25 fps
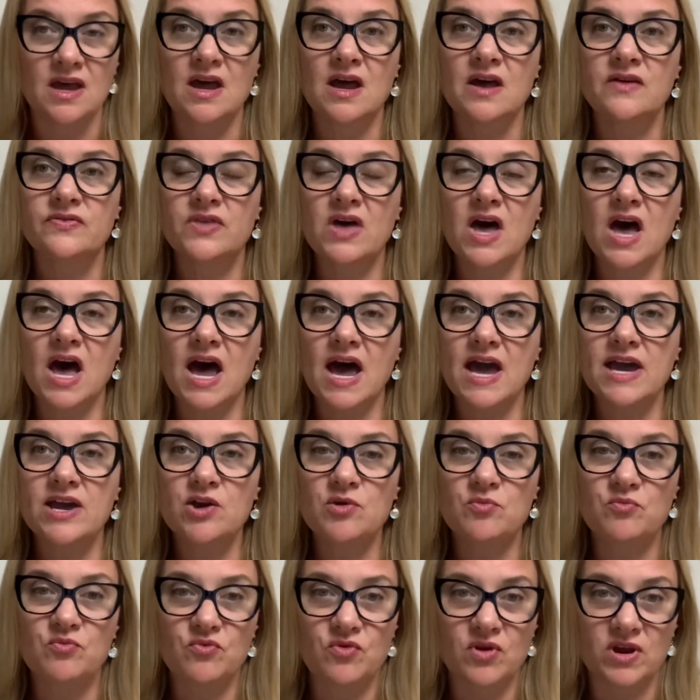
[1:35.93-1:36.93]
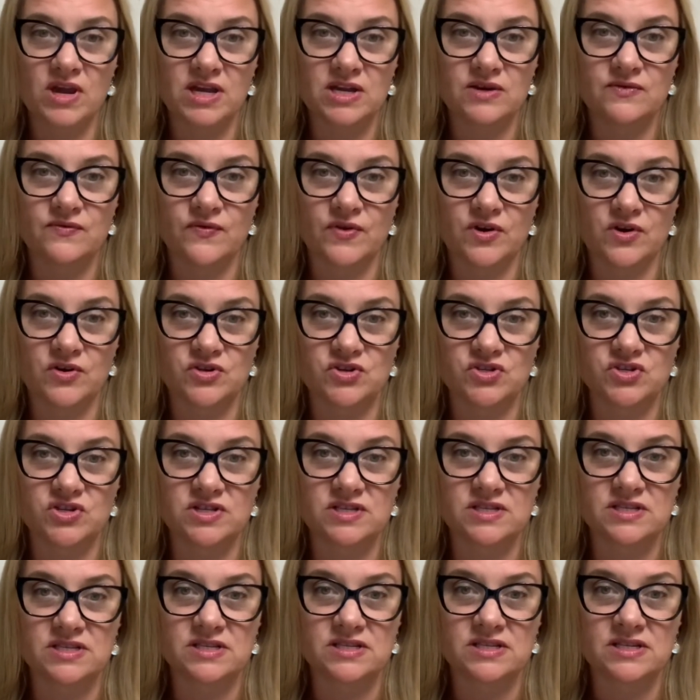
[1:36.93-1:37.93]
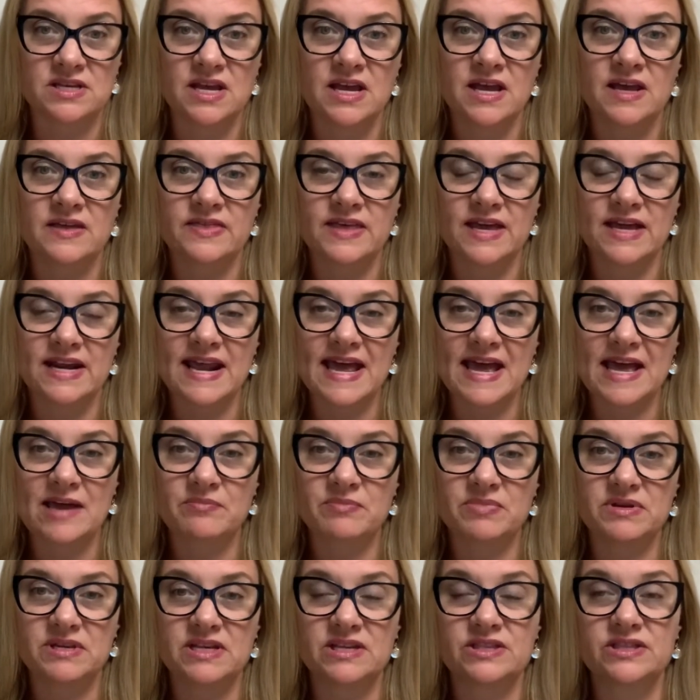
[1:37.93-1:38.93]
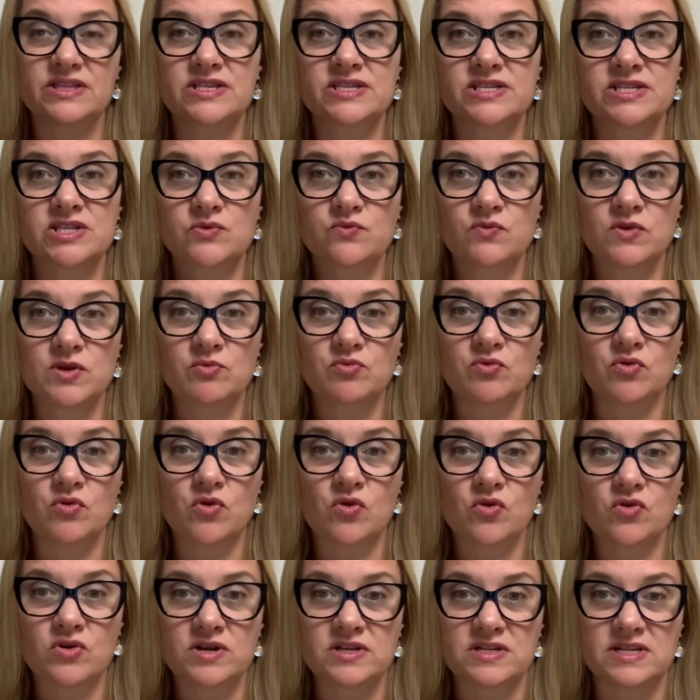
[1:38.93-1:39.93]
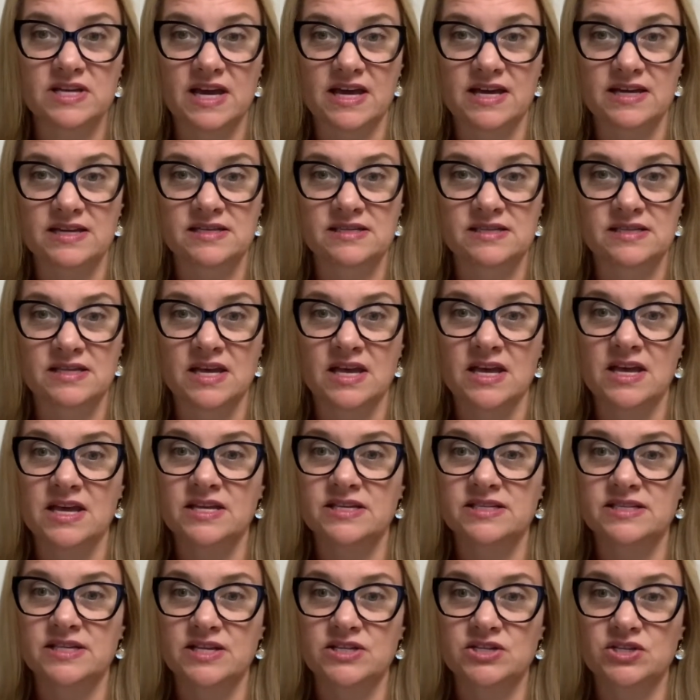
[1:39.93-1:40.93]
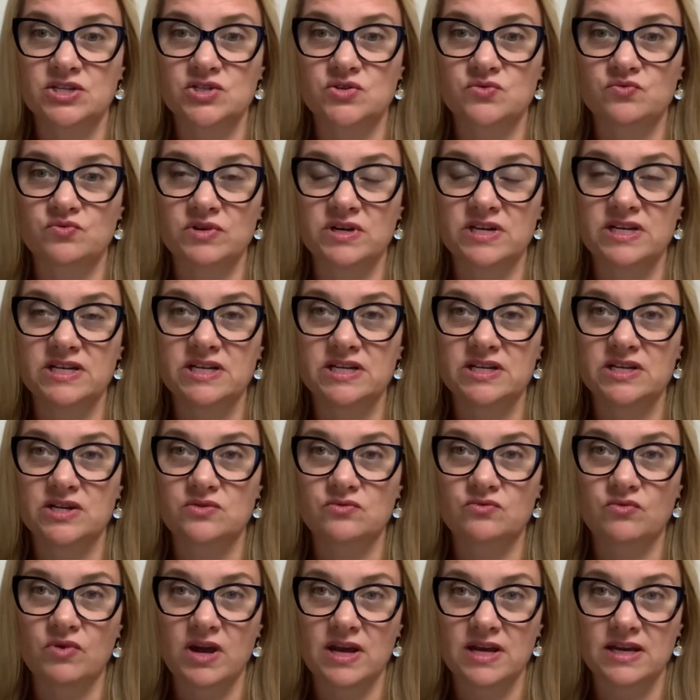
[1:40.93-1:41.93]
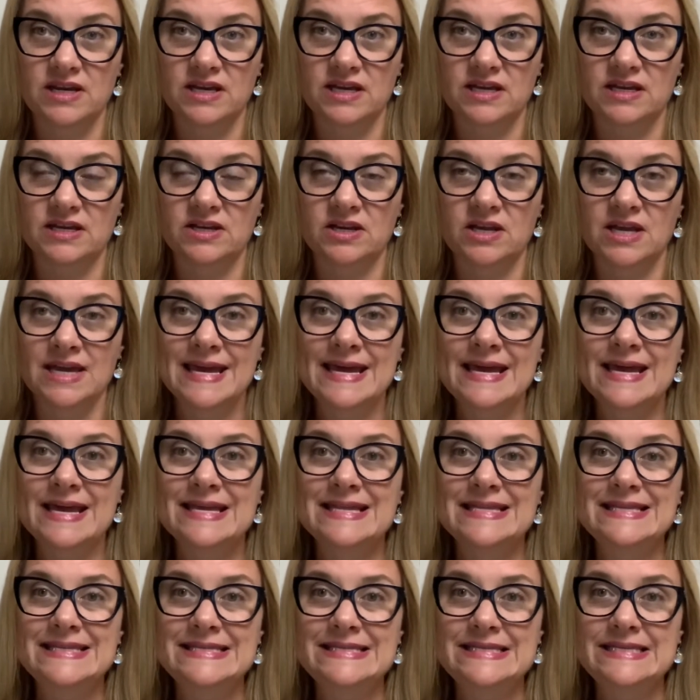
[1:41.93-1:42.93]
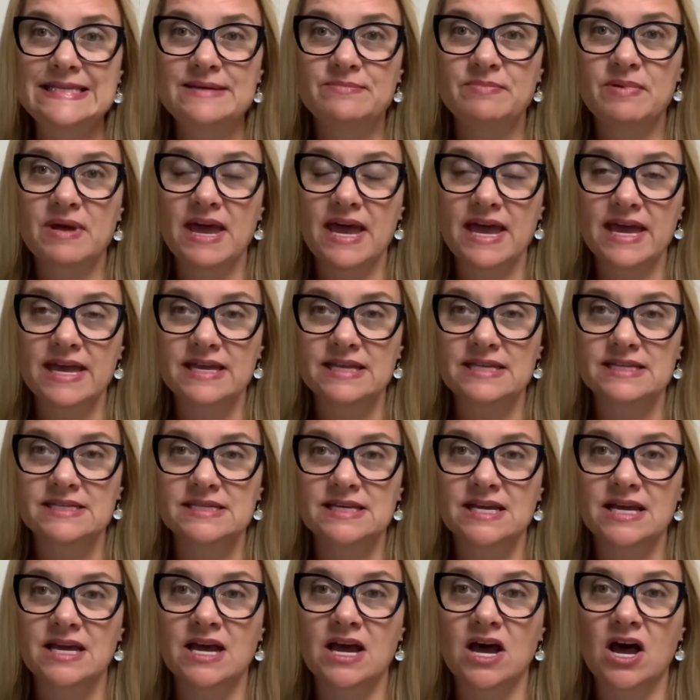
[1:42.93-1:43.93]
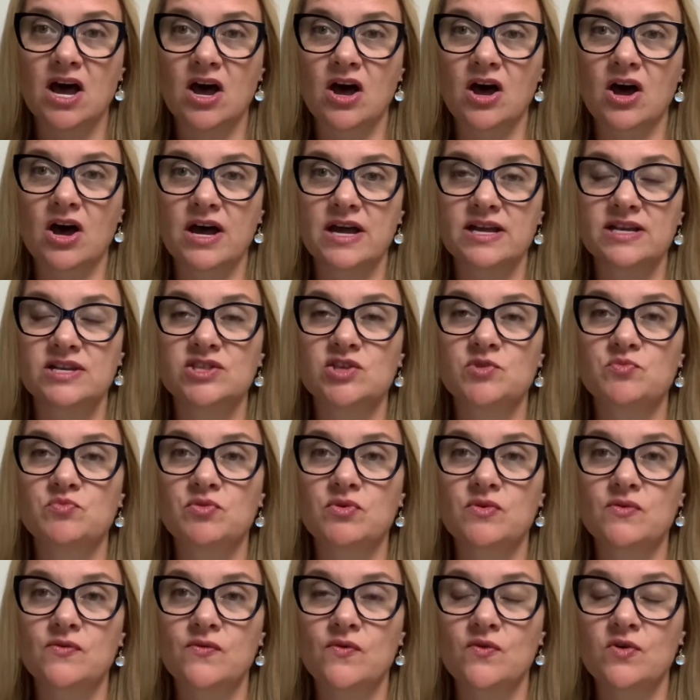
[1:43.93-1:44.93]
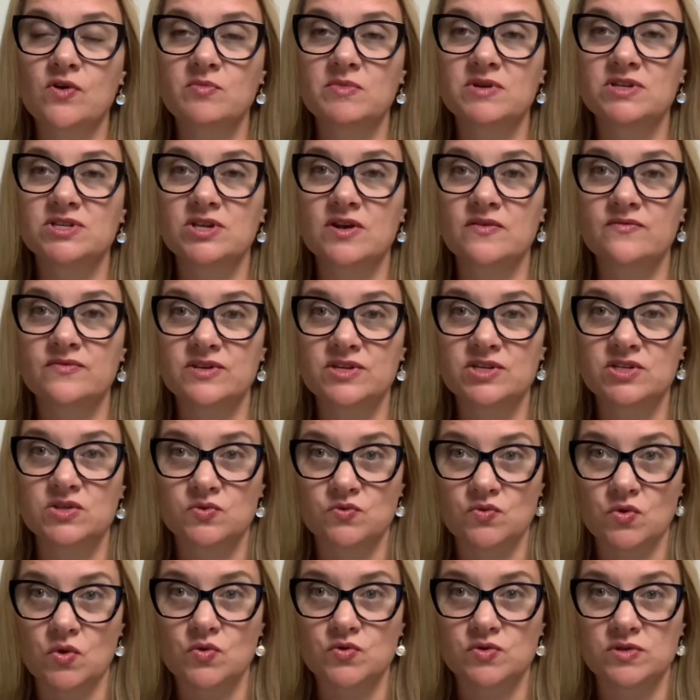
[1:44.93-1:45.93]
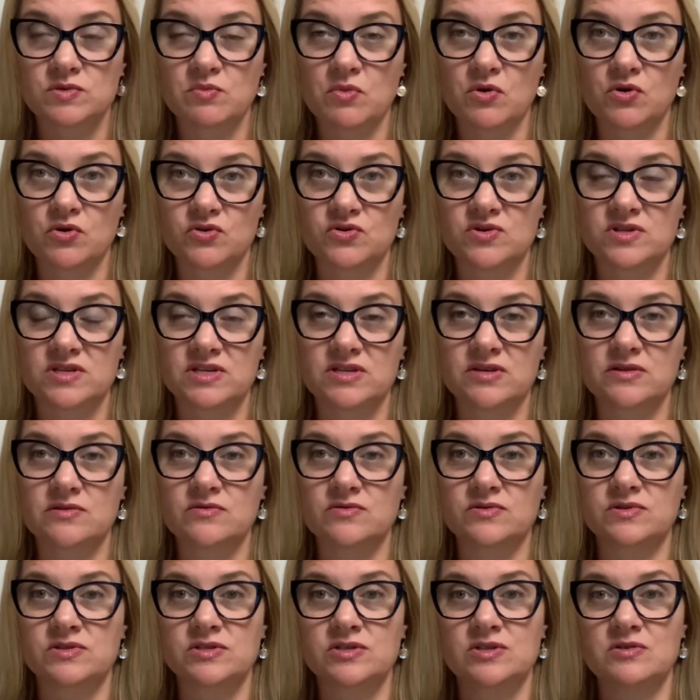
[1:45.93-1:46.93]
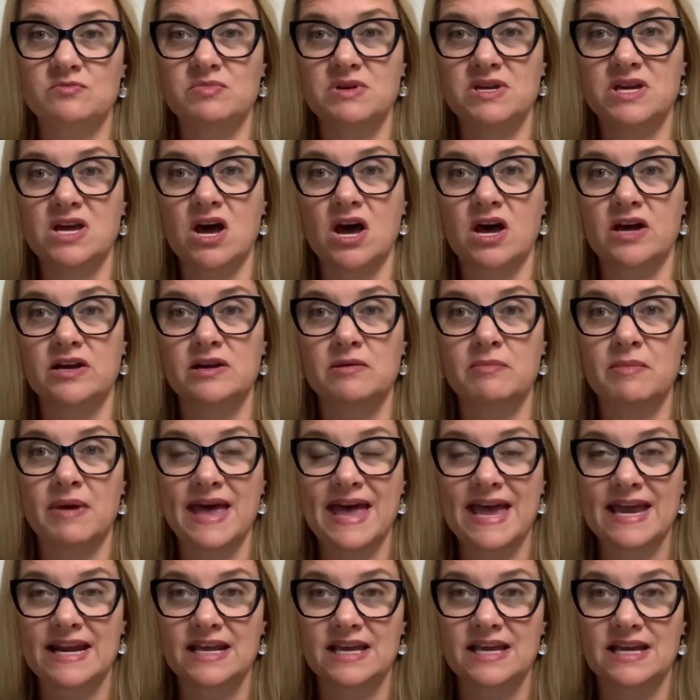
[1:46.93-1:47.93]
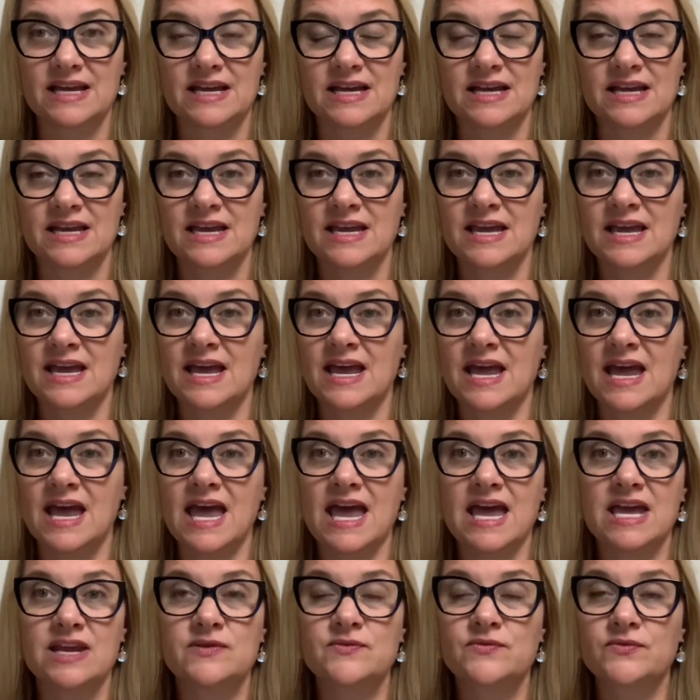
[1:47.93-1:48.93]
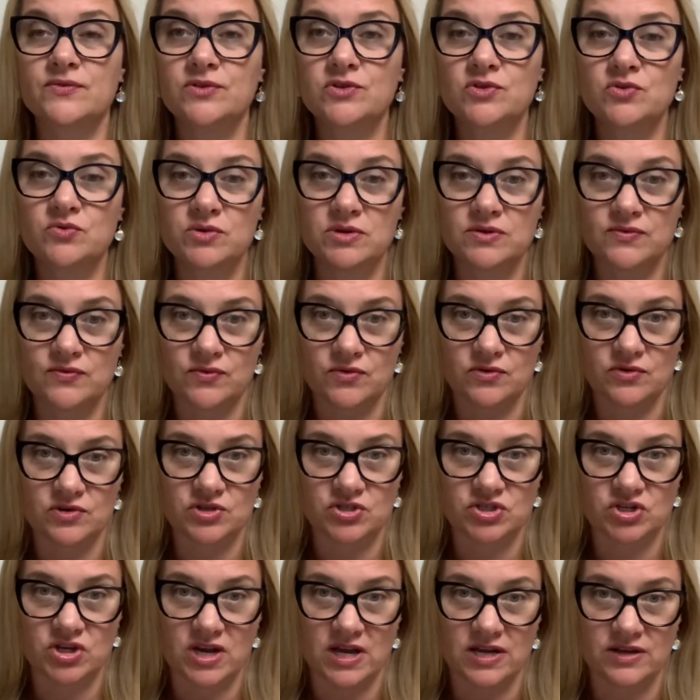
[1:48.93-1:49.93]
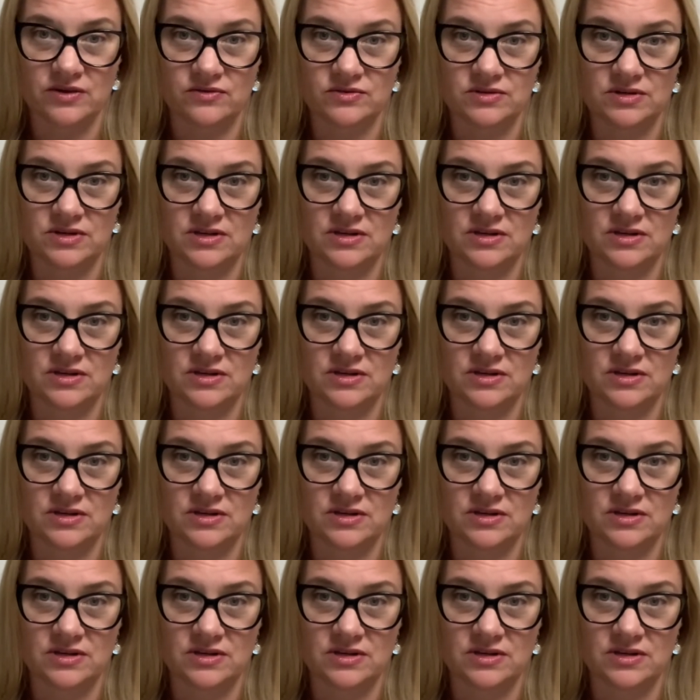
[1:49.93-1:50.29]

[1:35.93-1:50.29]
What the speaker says: The higher brain functions that happen in the cerebral cortex, such as reading and writing, depend on the performance of these gross motor skills to be automatic and fluid for a child.